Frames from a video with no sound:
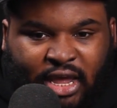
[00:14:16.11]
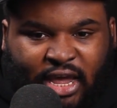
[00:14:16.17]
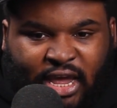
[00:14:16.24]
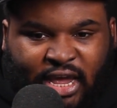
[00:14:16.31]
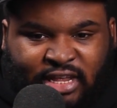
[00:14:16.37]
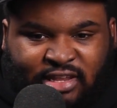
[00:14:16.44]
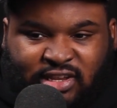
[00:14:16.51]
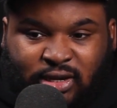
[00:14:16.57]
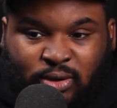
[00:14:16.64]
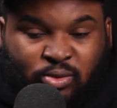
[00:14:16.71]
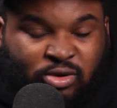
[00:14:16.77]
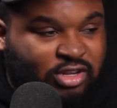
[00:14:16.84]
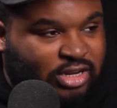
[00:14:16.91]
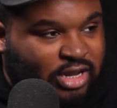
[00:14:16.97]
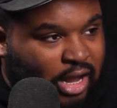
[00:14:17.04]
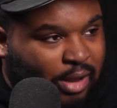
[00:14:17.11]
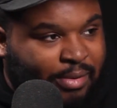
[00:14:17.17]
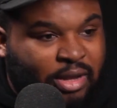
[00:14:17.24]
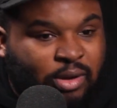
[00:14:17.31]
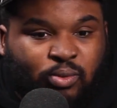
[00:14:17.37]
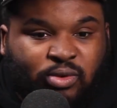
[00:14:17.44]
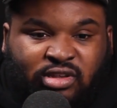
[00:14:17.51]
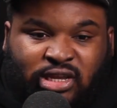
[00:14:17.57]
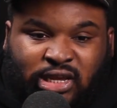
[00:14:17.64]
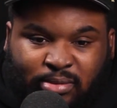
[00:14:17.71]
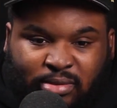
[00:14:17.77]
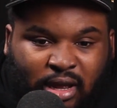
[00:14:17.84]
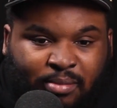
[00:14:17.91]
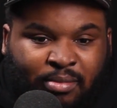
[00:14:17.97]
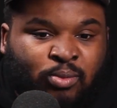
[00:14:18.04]
and see what's coming, what's keep
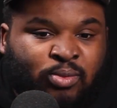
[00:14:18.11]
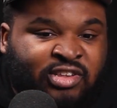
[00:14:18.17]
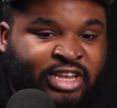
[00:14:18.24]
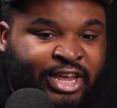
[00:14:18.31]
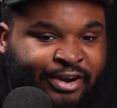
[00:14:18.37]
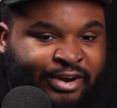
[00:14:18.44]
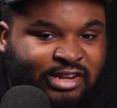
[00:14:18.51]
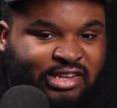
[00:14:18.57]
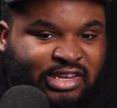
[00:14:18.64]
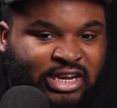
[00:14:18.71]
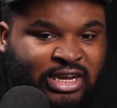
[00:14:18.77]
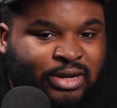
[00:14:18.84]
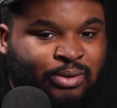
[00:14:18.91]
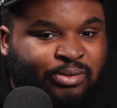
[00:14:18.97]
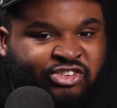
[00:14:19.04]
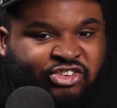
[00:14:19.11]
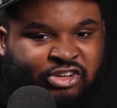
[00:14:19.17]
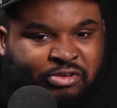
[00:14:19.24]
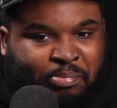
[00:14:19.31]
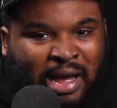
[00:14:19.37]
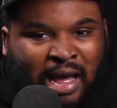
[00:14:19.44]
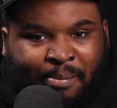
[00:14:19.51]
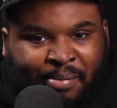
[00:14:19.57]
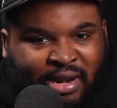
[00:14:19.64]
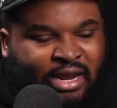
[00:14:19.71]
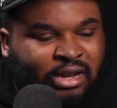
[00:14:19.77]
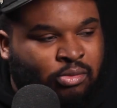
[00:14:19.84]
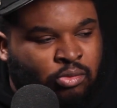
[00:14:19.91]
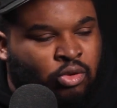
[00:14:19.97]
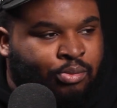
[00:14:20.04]
coming, what's guaranteed, and what's just popping at
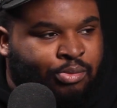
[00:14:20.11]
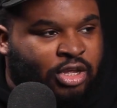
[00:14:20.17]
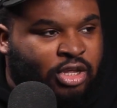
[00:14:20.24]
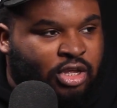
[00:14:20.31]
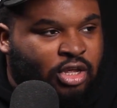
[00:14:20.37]
the moment.